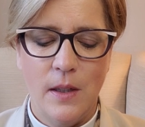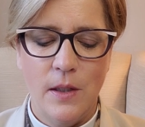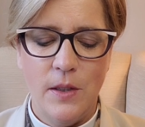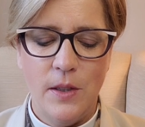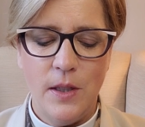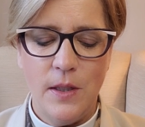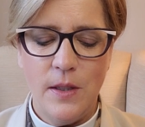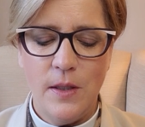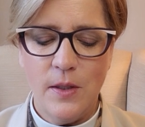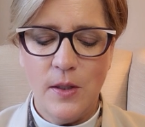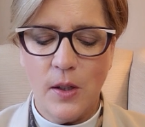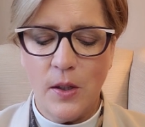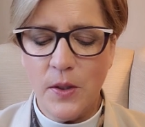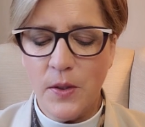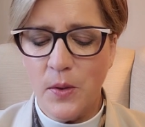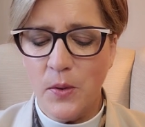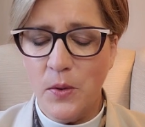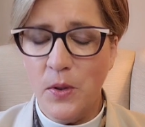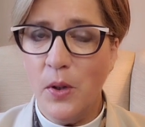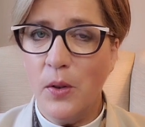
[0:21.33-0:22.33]
Jesus
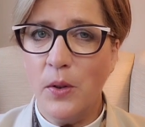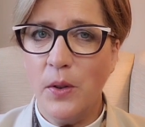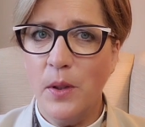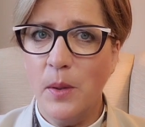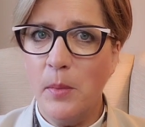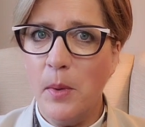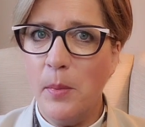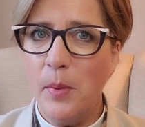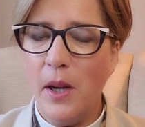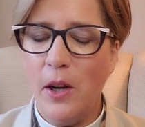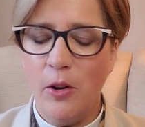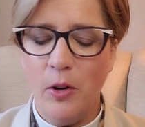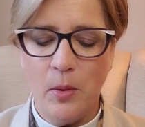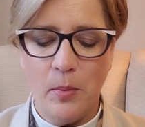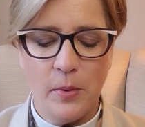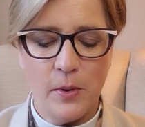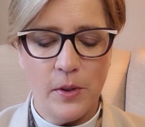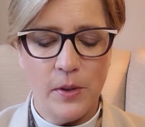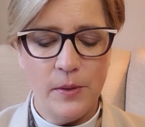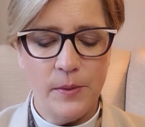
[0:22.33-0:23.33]
also told them a
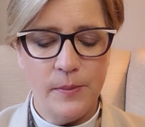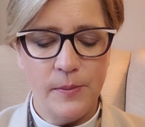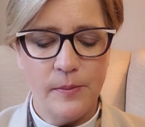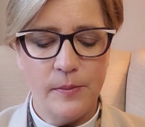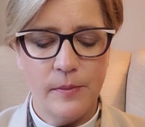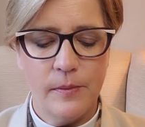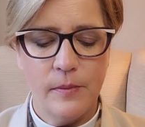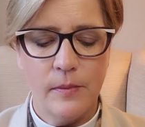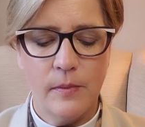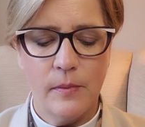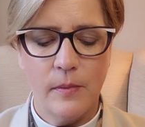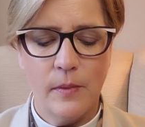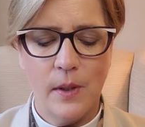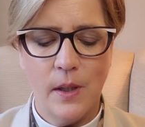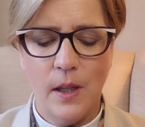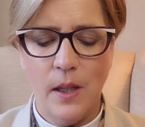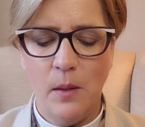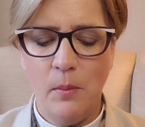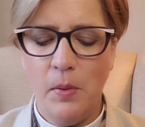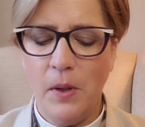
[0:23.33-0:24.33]
parable.
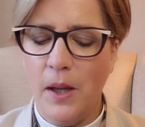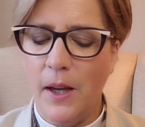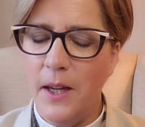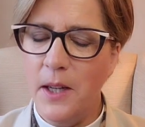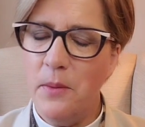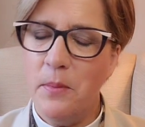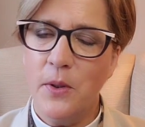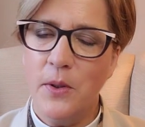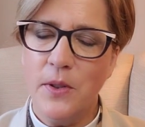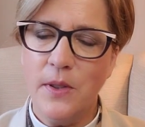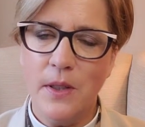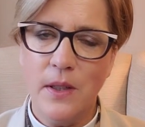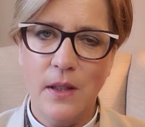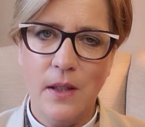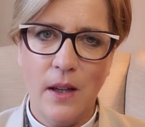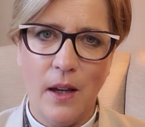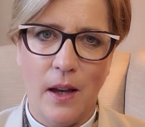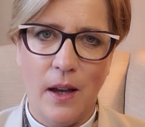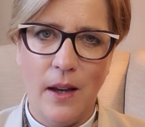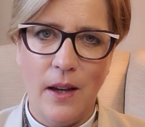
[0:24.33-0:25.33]
Can a blind person
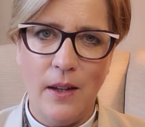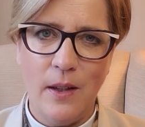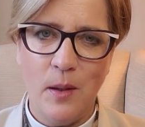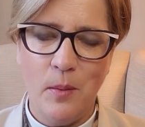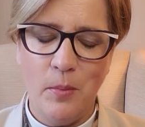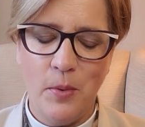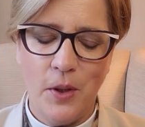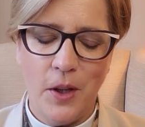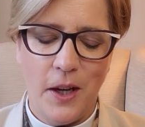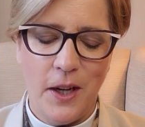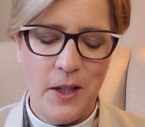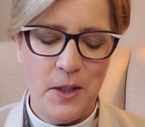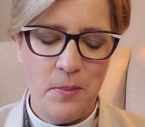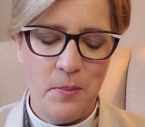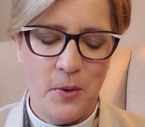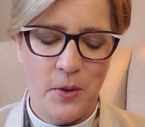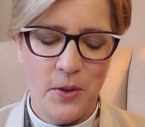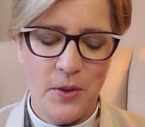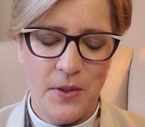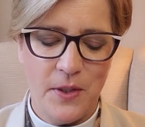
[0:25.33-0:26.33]
guide a blind
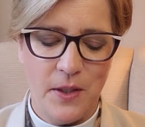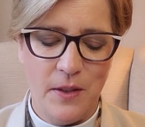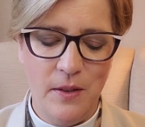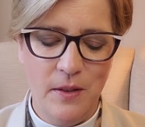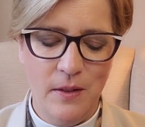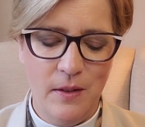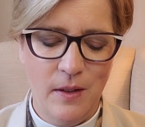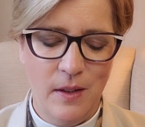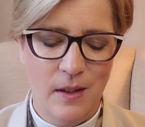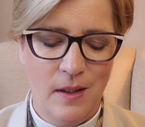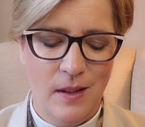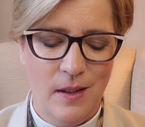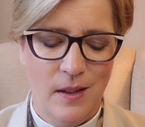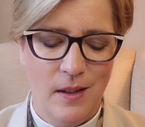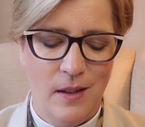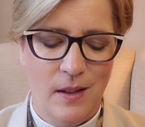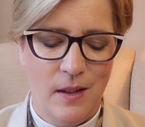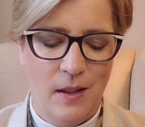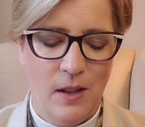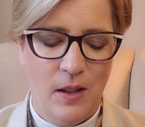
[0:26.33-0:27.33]
person?
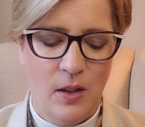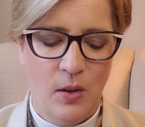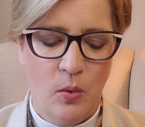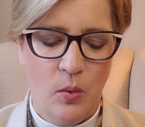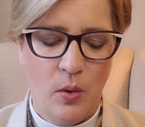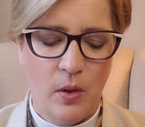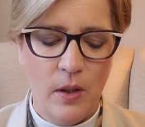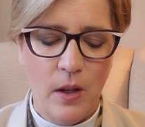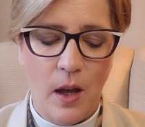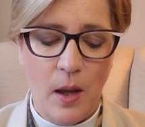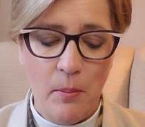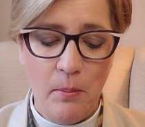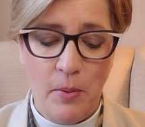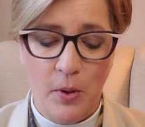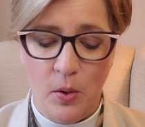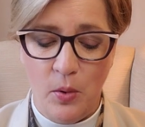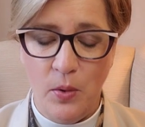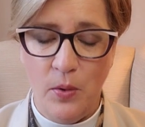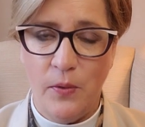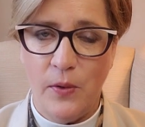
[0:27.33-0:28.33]
Will not
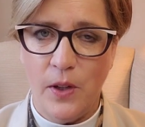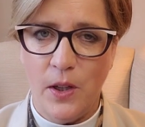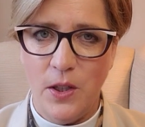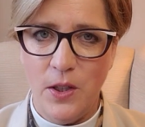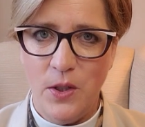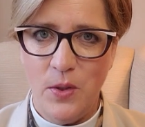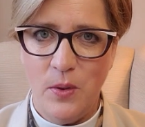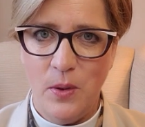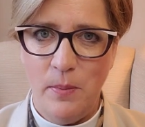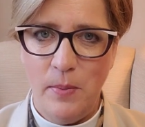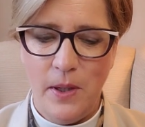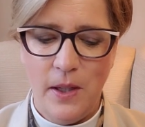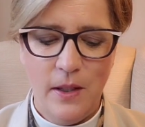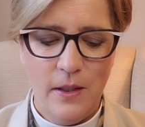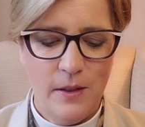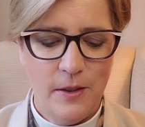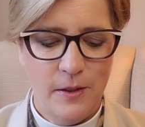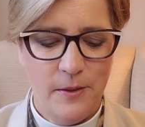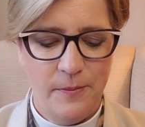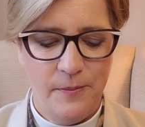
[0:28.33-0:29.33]
both fall into a
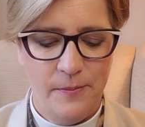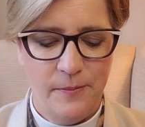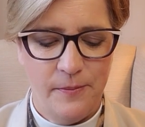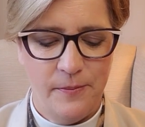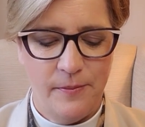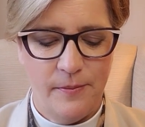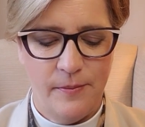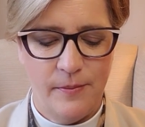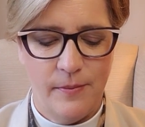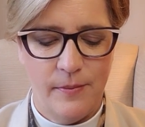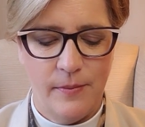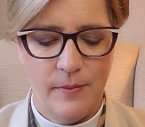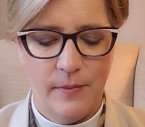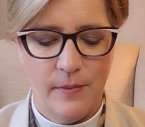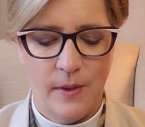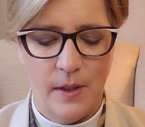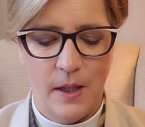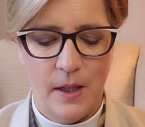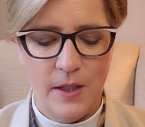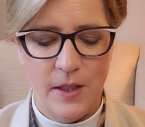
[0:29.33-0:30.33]
pit?
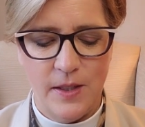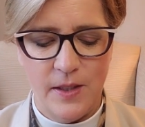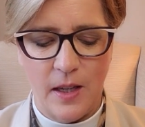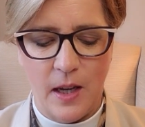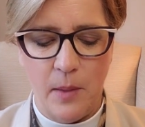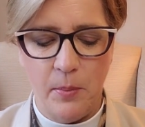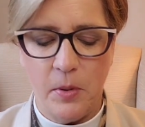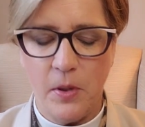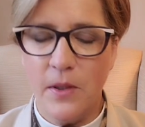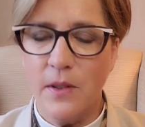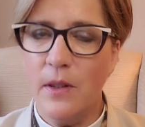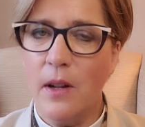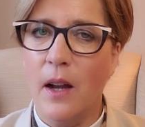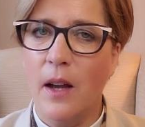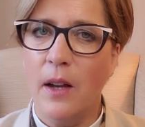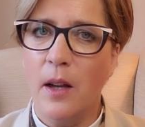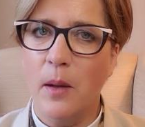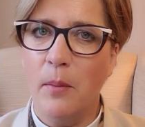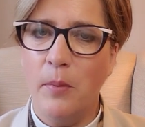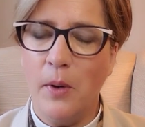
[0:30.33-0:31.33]
A disciple is
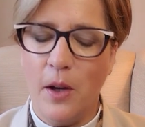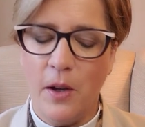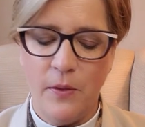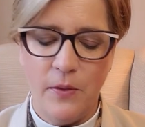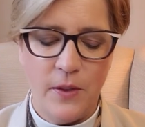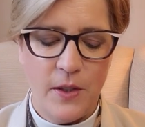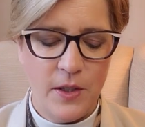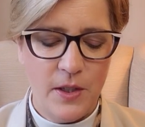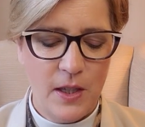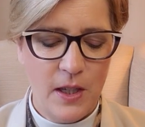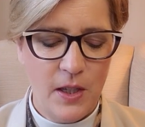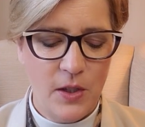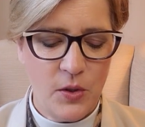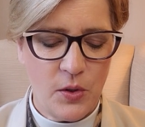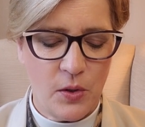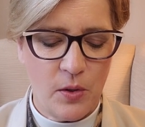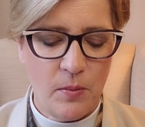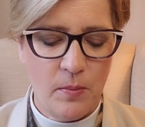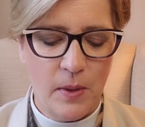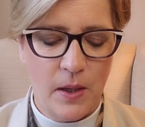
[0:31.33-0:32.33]
not above the
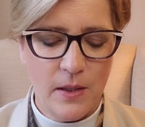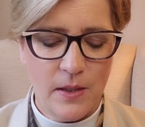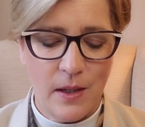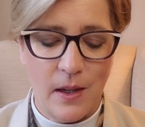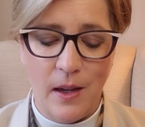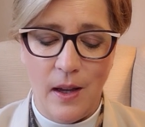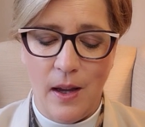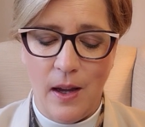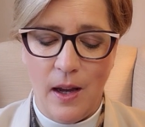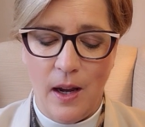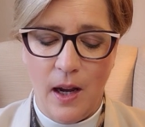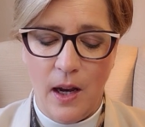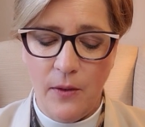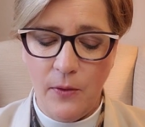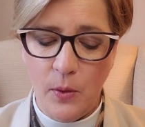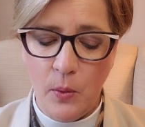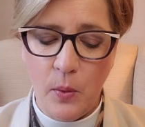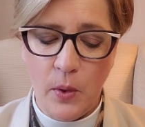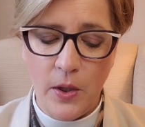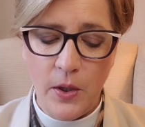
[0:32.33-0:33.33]
teacher, but
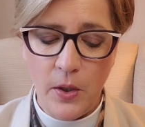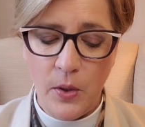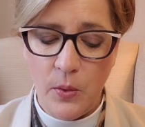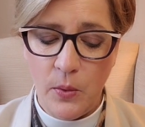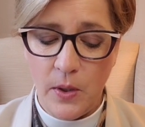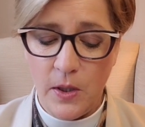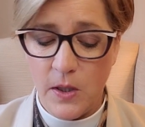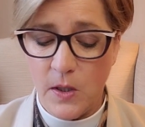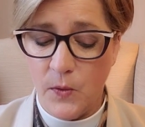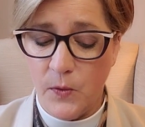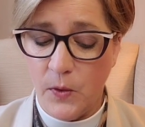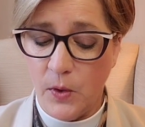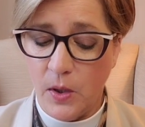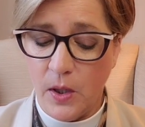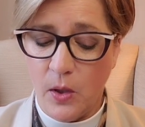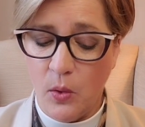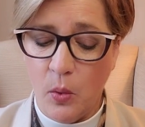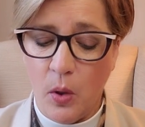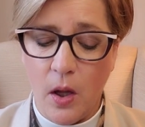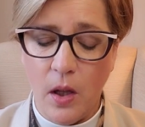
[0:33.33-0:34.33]
everyone who is
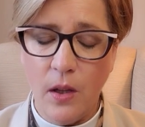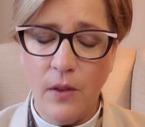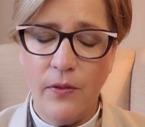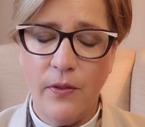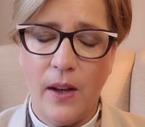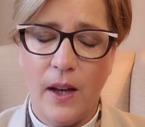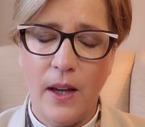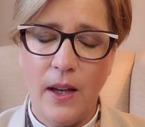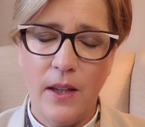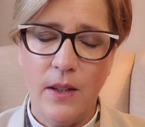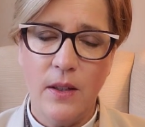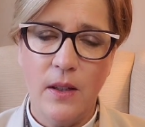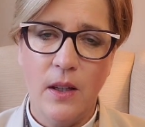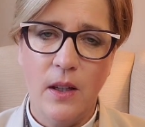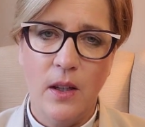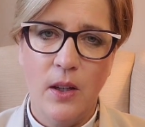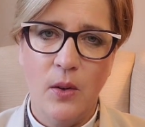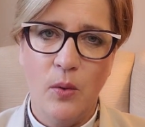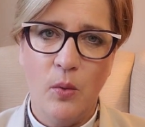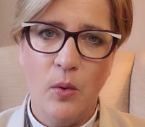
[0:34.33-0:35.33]
fully qualified
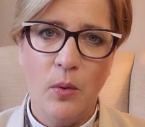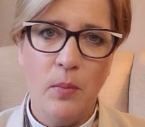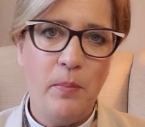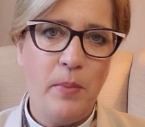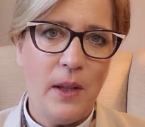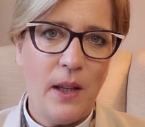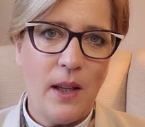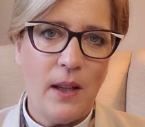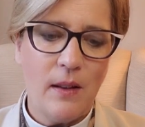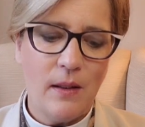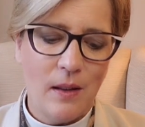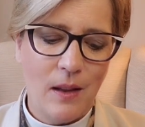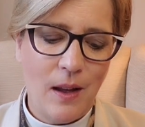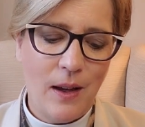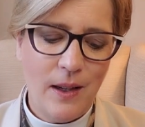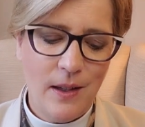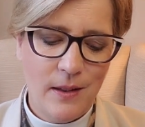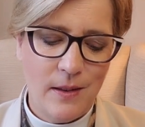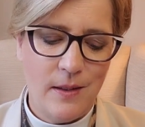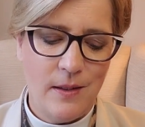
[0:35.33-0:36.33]
will be
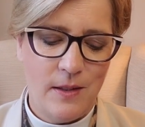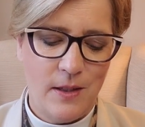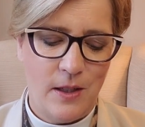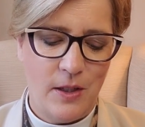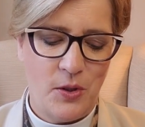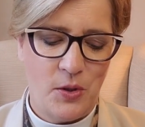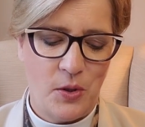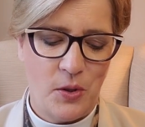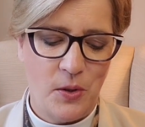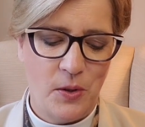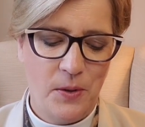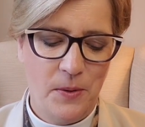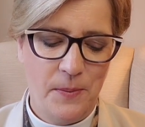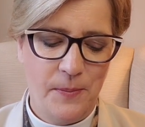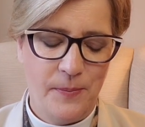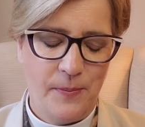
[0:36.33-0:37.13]
like the teacher.